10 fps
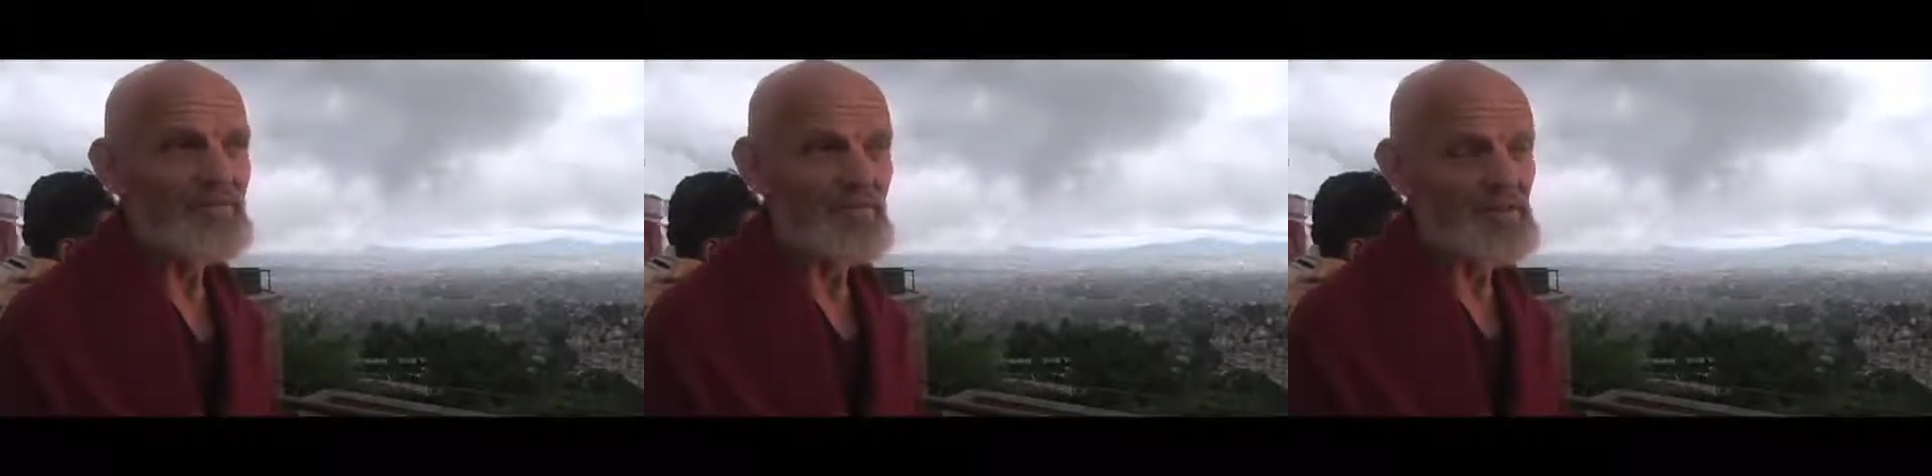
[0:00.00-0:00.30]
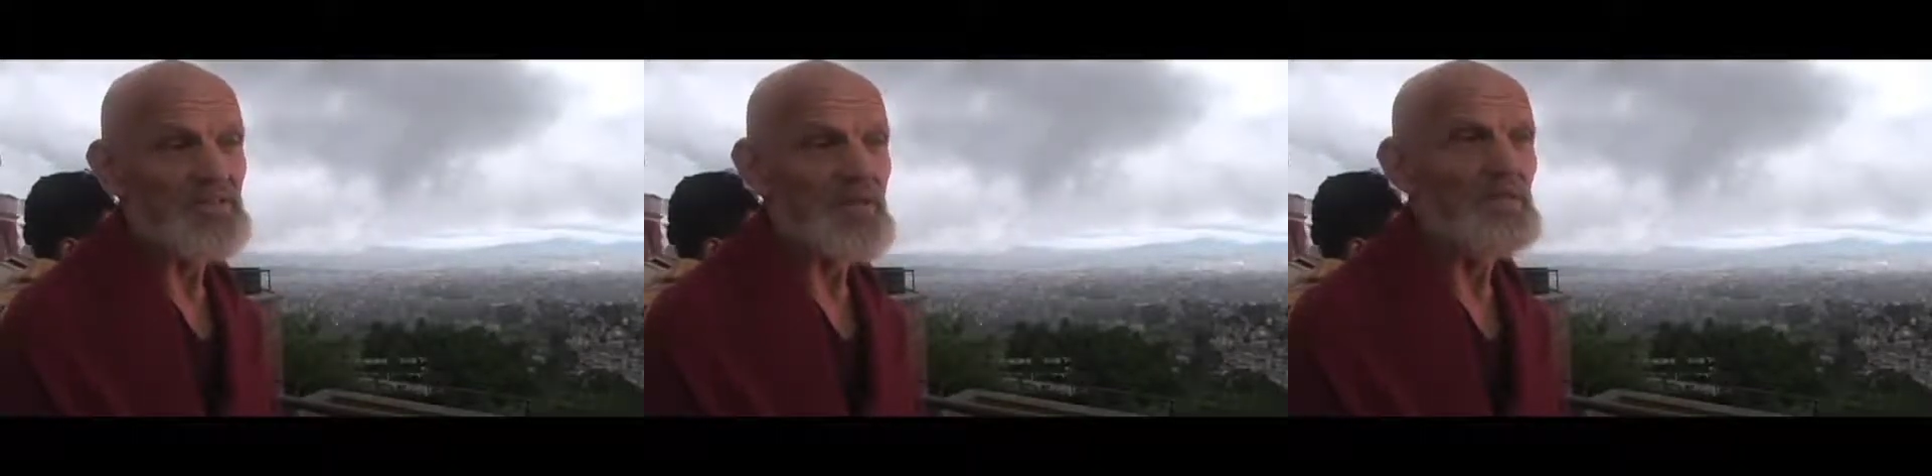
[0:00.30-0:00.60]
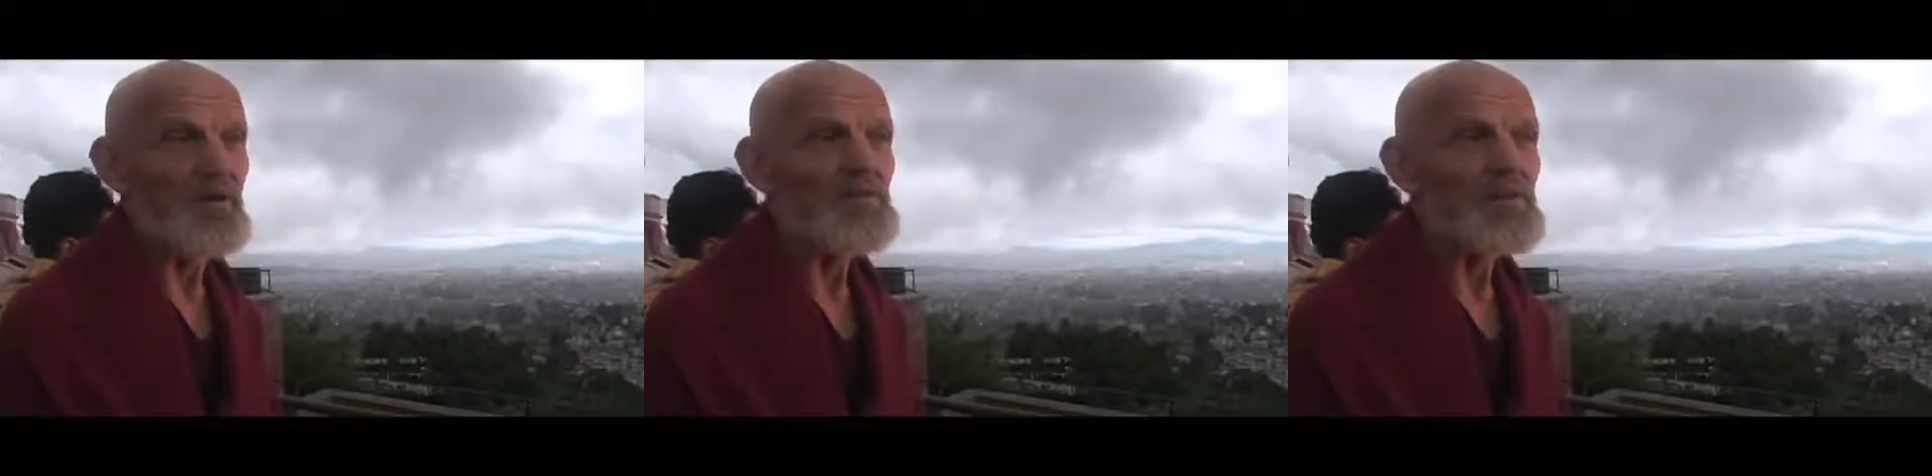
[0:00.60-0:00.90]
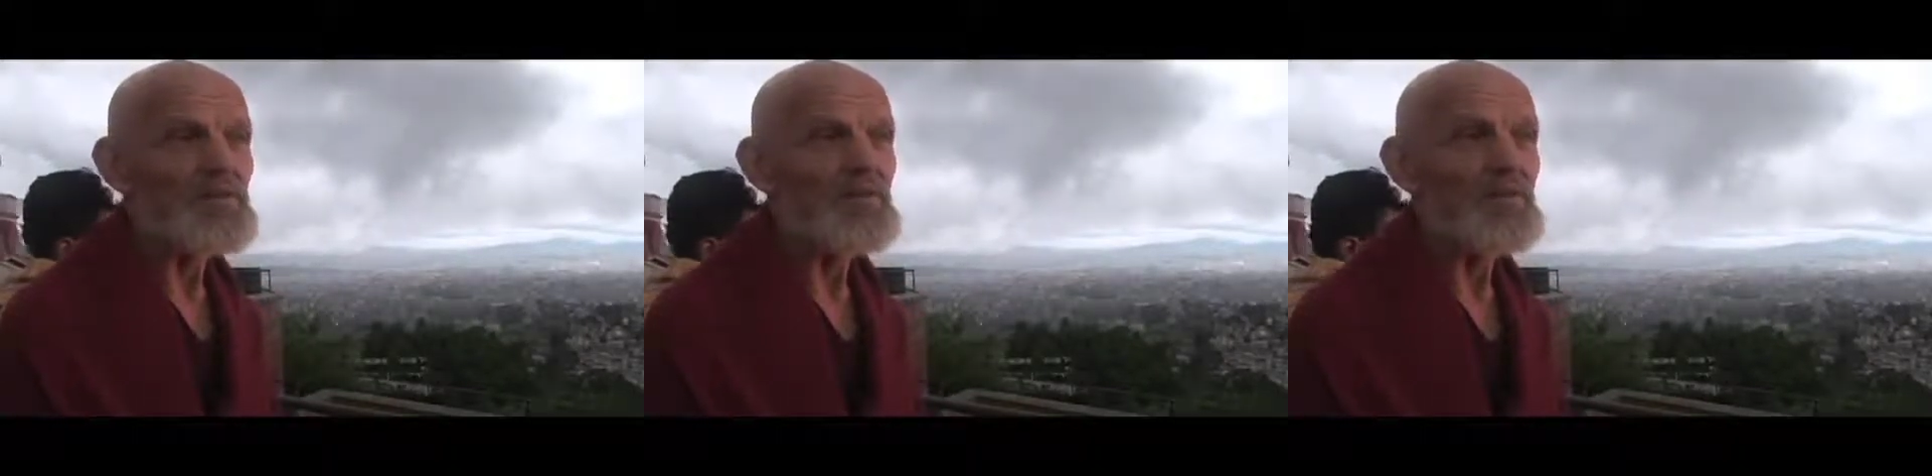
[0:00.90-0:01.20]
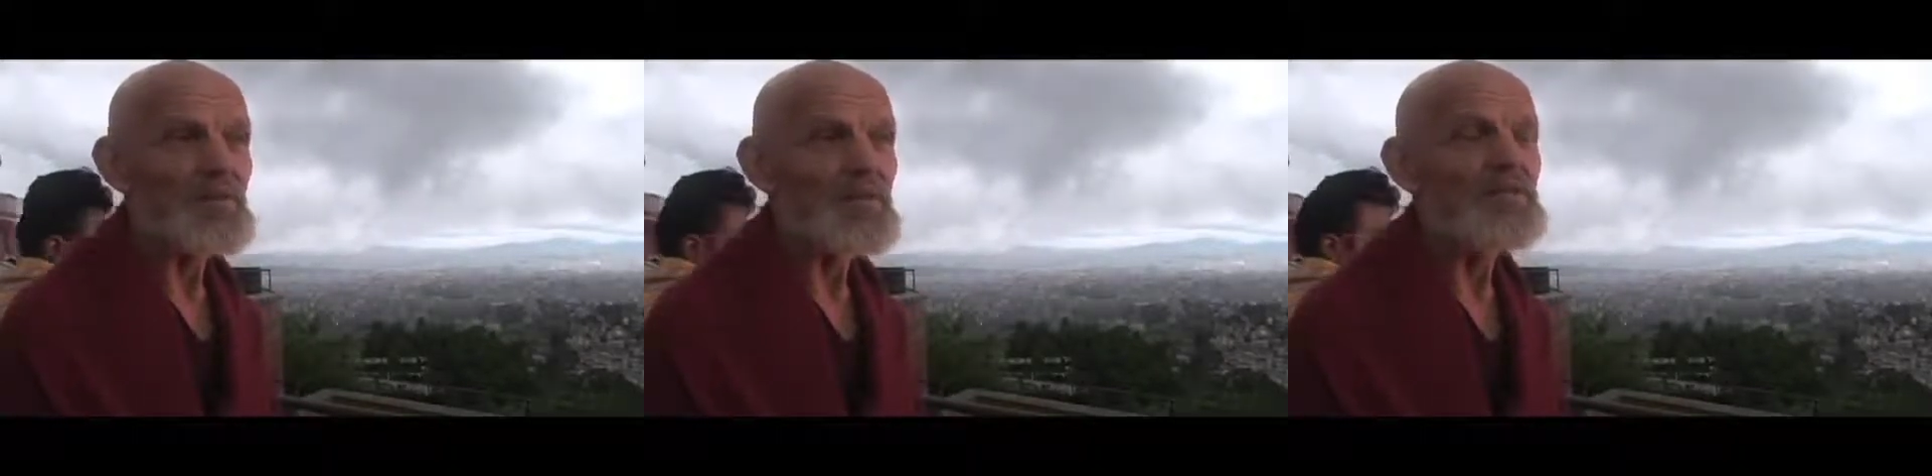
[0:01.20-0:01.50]
So there is a moment
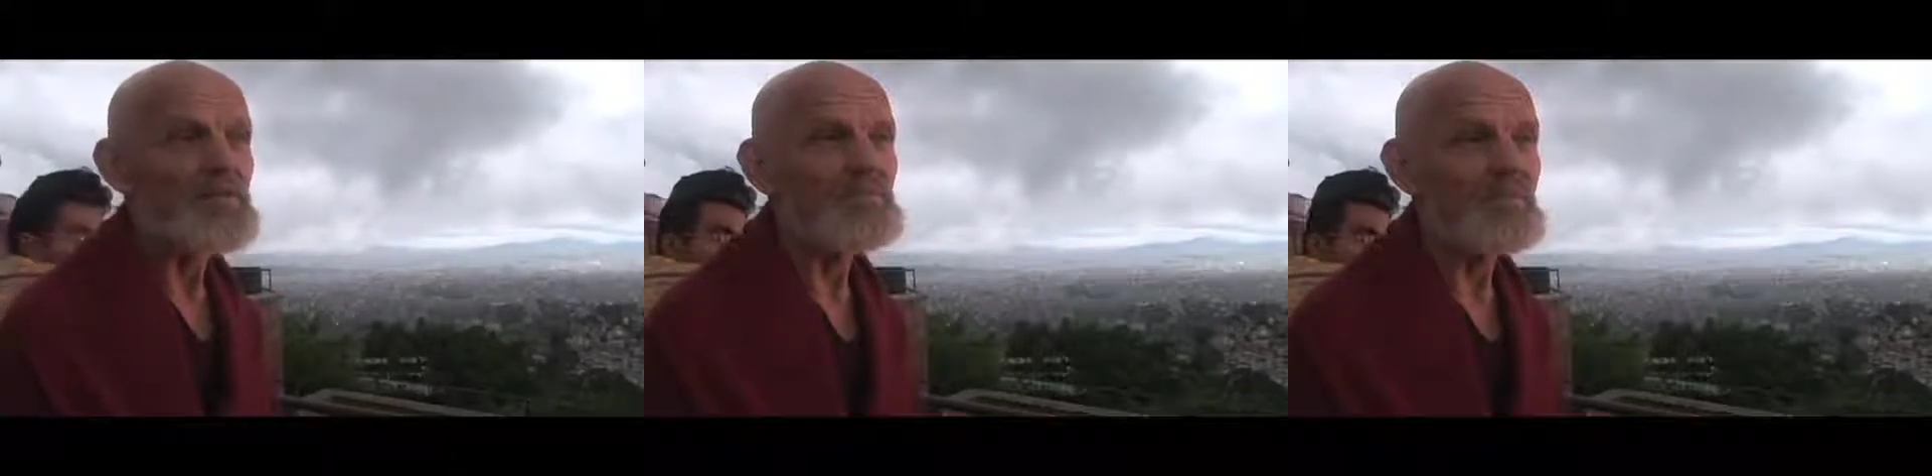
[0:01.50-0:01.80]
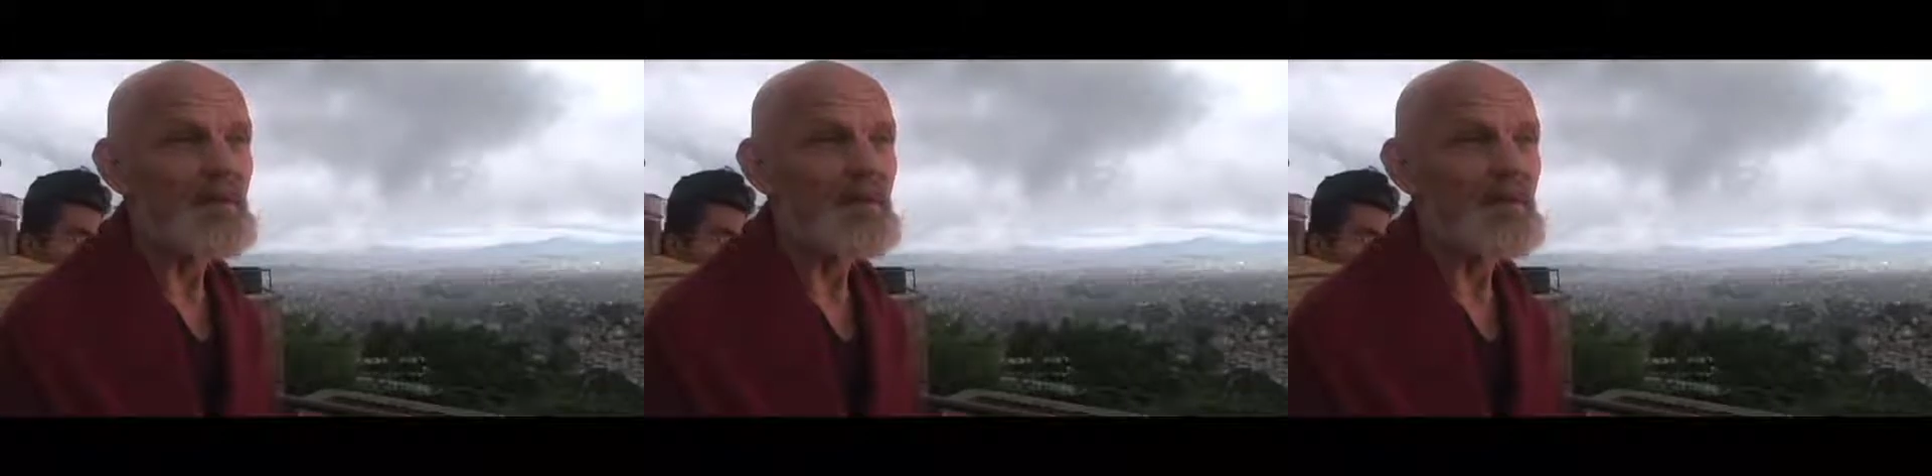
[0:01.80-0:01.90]
where it's